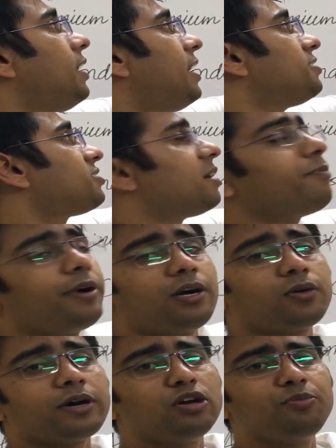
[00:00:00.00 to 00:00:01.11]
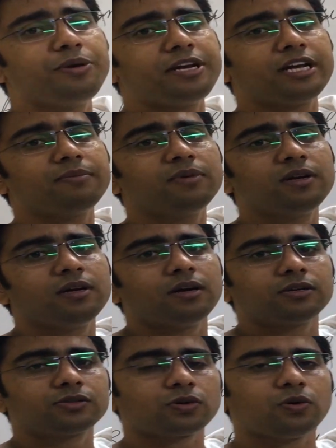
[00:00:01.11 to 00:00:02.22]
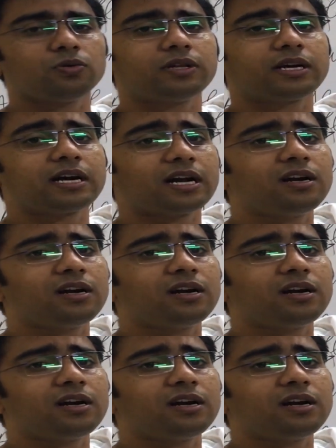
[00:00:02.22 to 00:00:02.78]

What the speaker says: as compared to aluminum, so the